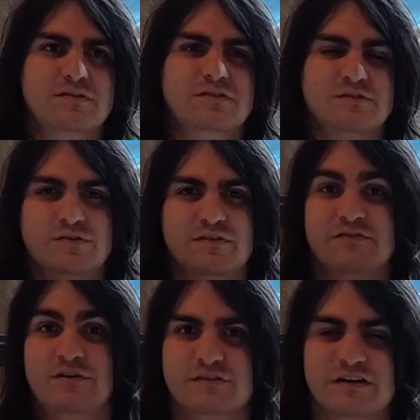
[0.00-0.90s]
So the
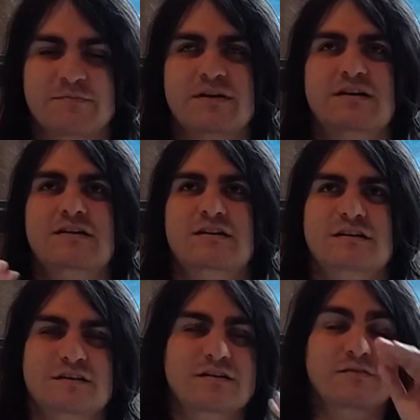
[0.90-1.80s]
fall time,
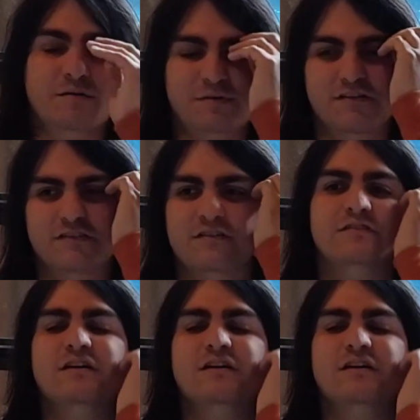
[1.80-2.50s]
if that makes sense.